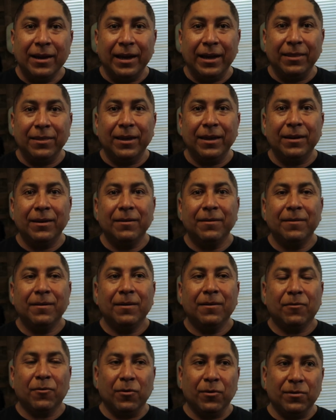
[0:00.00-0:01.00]
And then
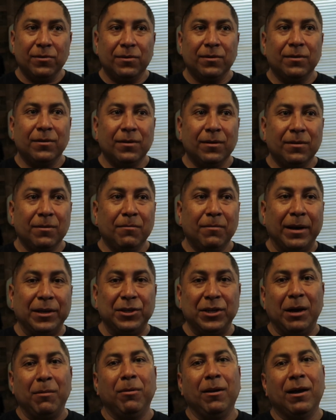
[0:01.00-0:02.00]
of course my
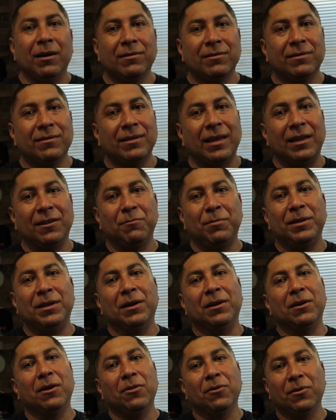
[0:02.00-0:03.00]
job loss, that's been
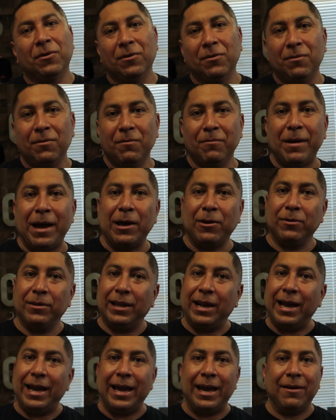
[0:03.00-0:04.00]
another battle
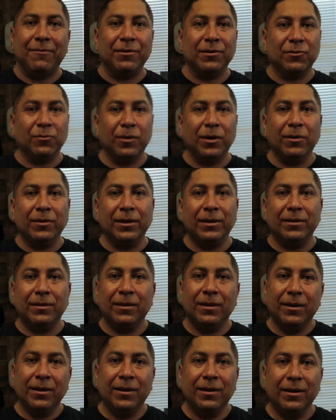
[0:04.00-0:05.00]
that I have as well, that
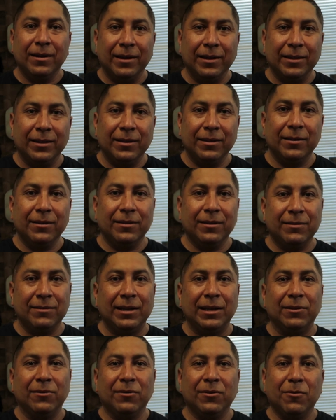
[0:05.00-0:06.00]
the
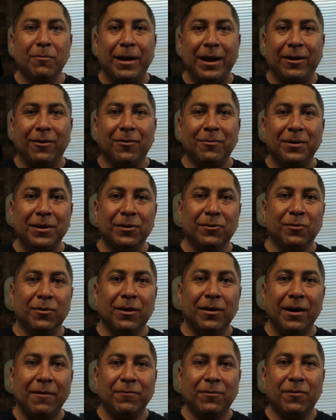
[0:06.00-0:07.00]
state turned their back on me as
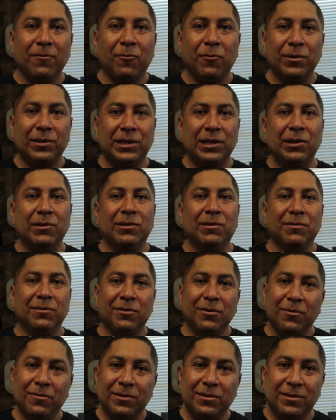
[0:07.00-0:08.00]
well after 14 years of
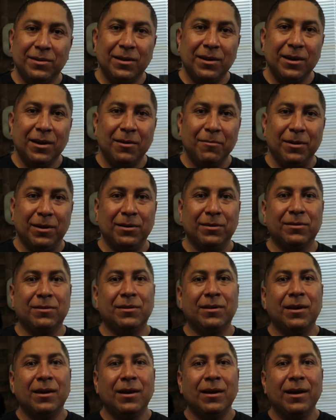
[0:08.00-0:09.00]
service,
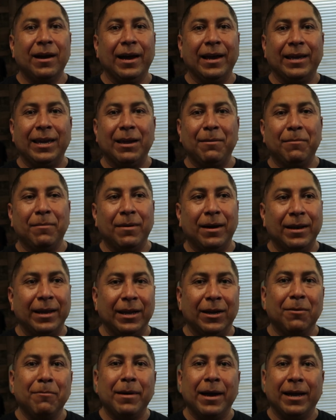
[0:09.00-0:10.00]
because I
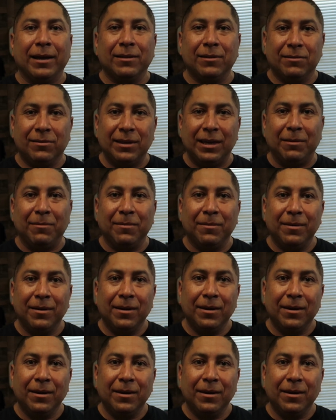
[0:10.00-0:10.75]
didn't come back the same.